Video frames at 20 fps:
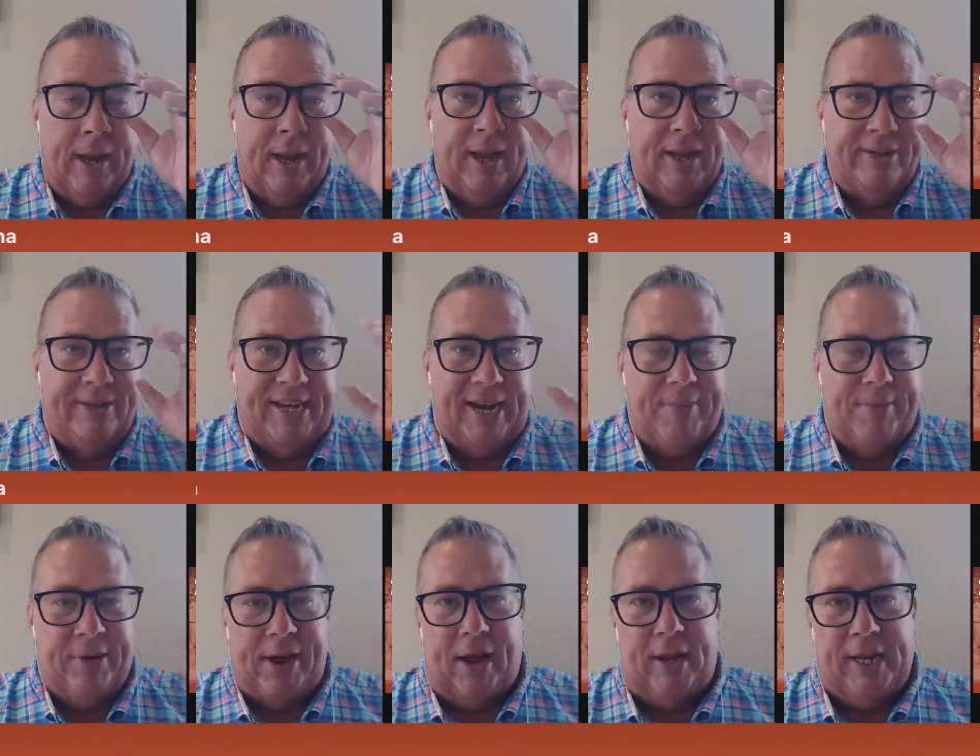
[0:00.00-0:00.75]
Team
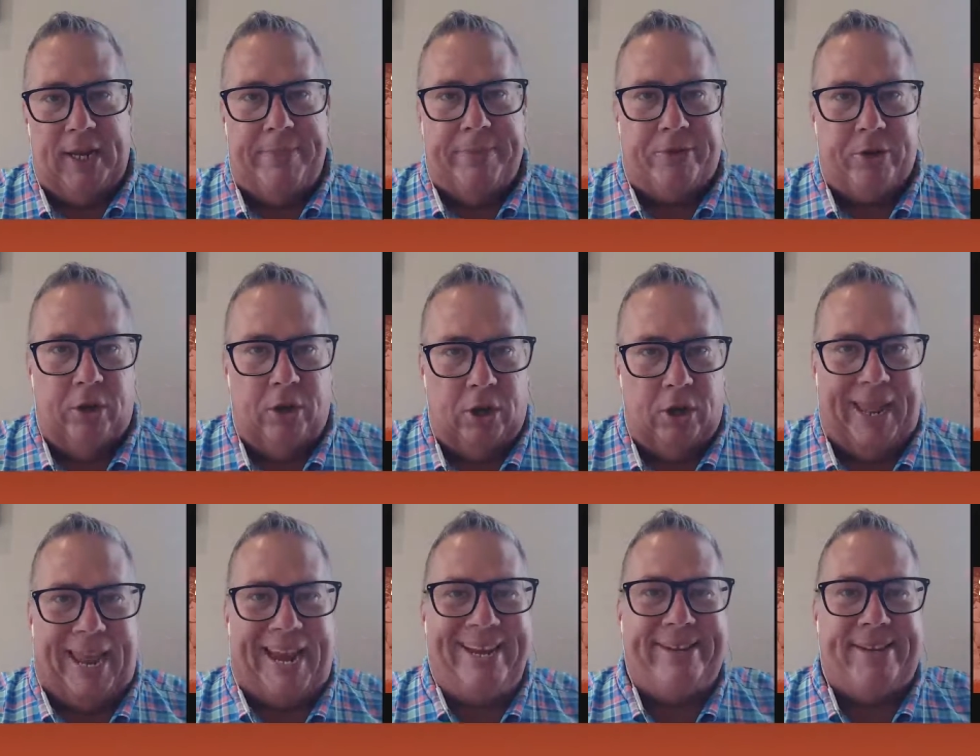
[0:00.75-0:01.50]
will not leave until
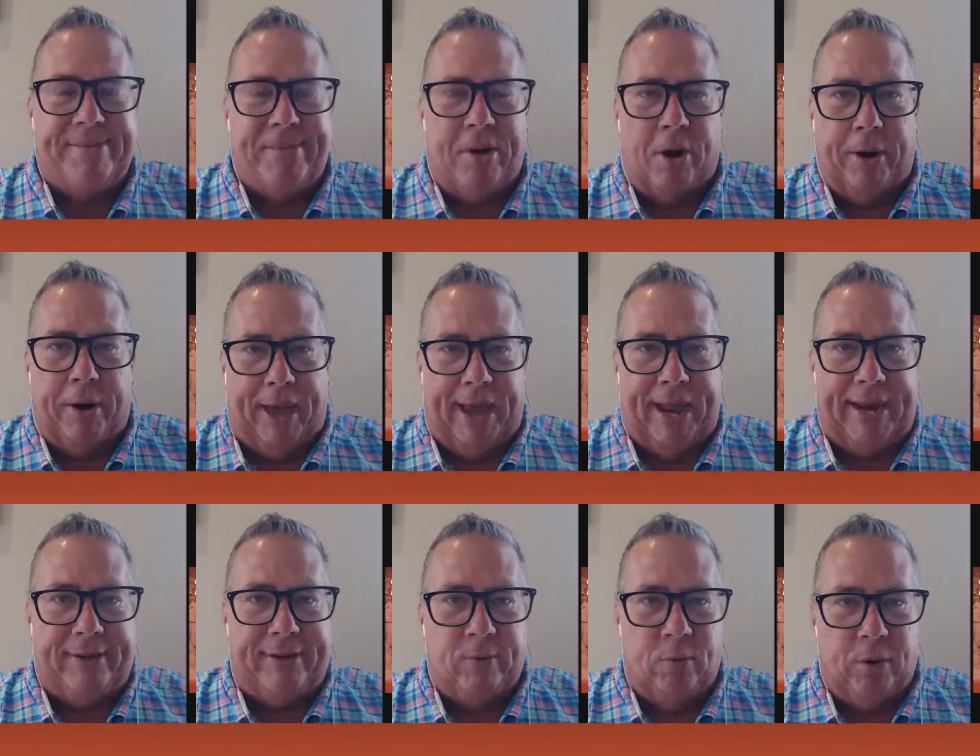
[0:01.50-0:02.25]
late tomorrow
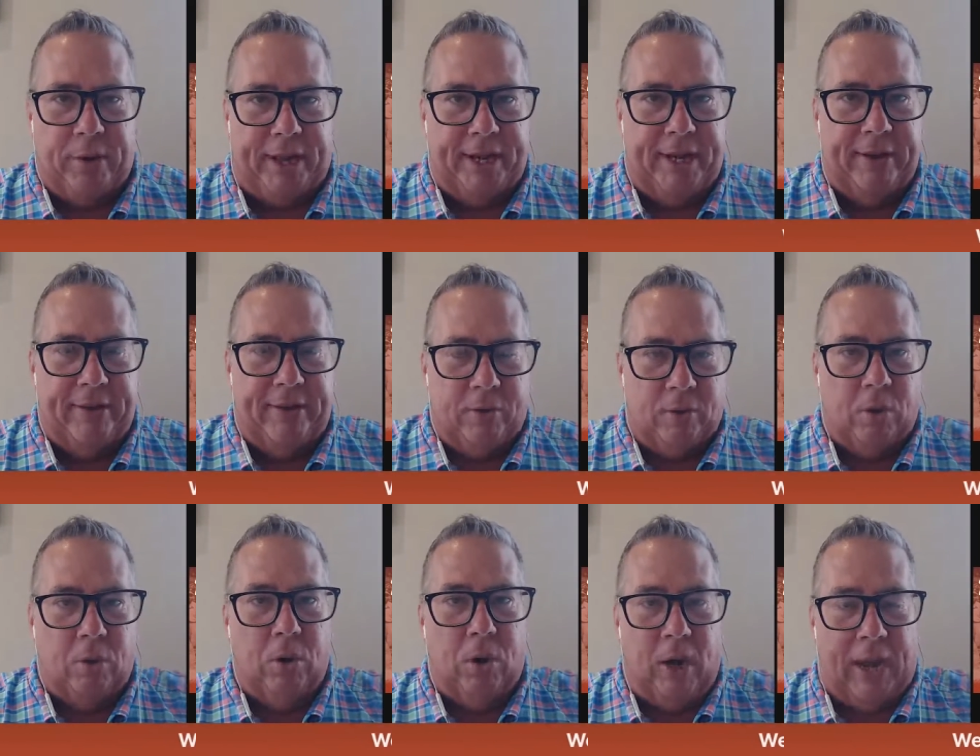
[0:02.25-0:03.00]
night. We'll get in
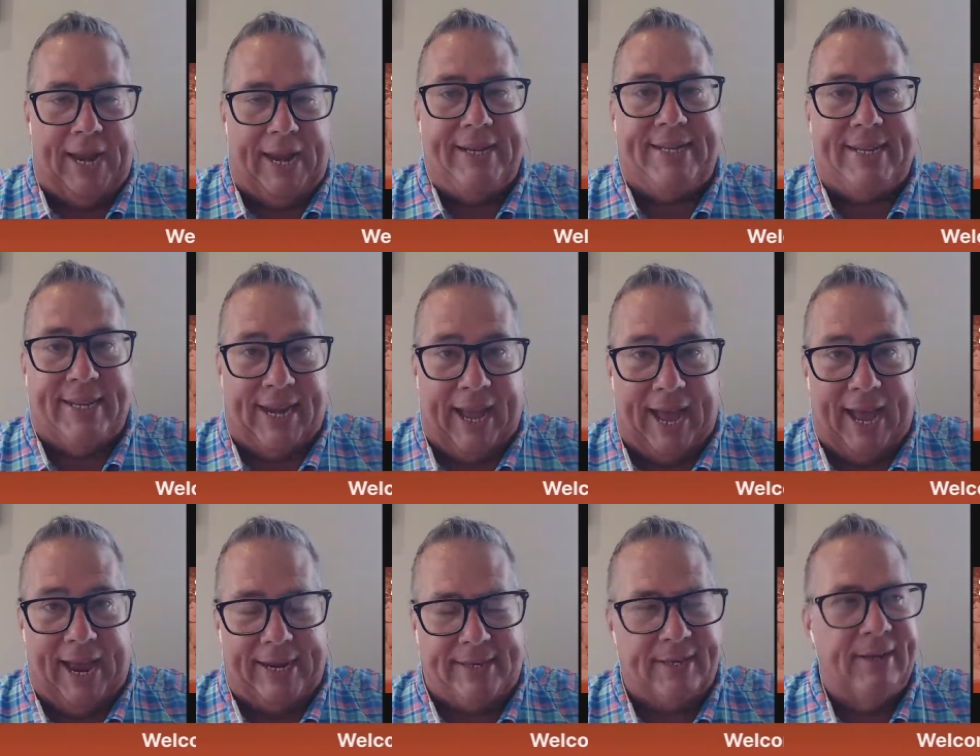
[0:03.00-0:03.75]
late
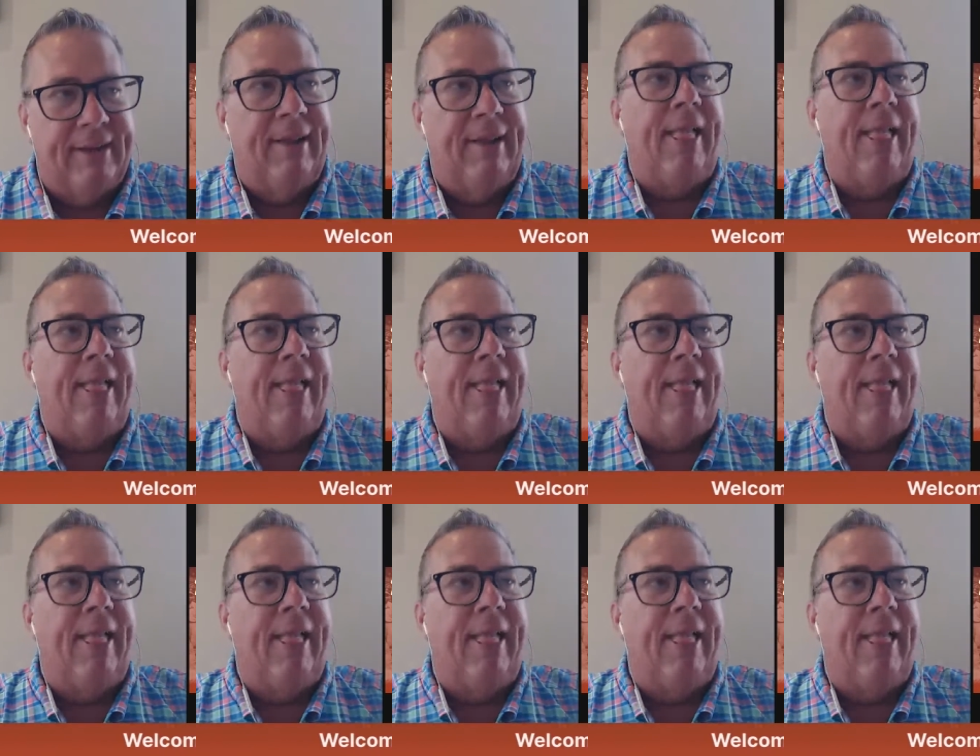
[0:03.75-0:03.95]
tonight,